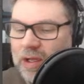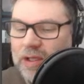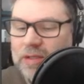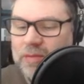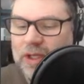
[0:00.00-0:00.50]

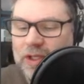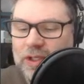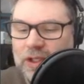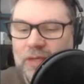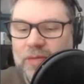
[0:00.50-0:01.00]
Let's make this a
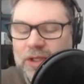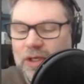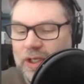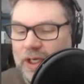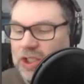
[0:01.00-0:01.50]
little bit
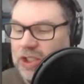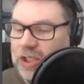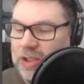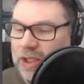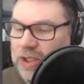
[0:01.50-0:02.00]
dark. Actually,
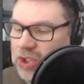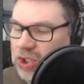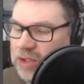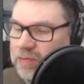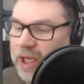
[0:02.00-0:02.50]
just let's
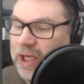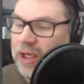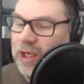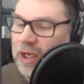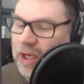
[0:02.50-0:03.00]
just make
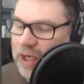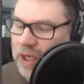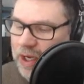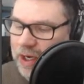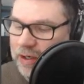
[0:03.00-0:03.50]

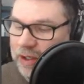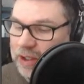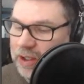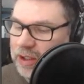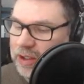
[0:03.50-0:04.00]
Eric
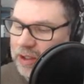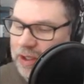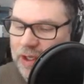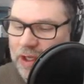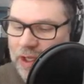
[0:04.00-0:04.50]

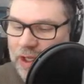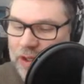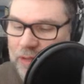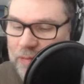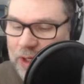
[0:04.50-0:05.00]
and
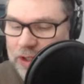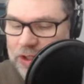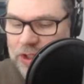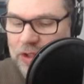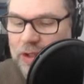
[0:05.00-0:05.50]
the
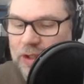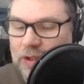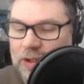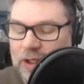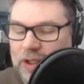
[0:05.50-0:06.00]
monster a little
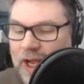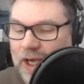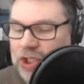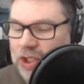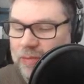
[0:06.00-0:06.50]
darker.
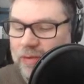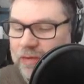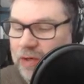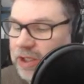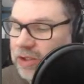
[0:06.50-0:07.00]
Actually,
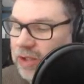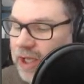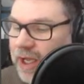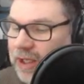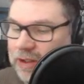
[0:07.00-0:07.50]
before I do
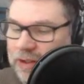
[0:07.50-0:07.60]
that,